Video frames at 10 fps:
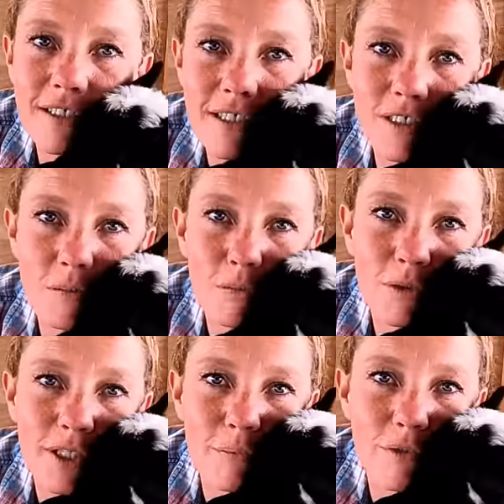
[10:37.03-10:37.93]
was this
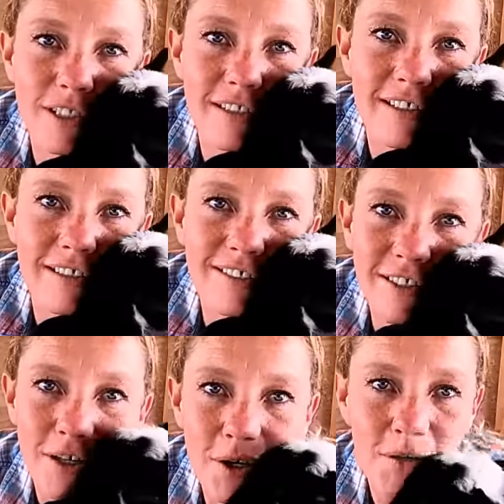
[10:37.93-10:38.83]
pretty little
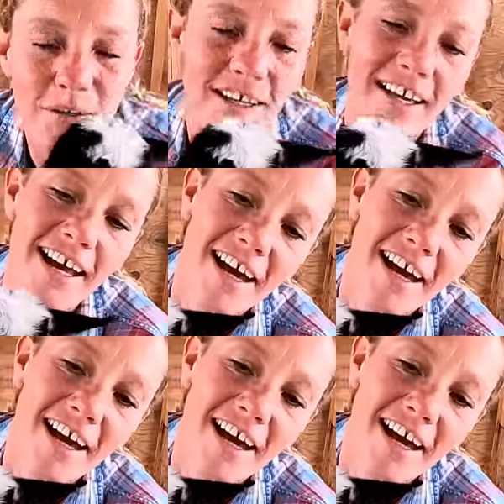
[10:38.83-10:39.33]
doe.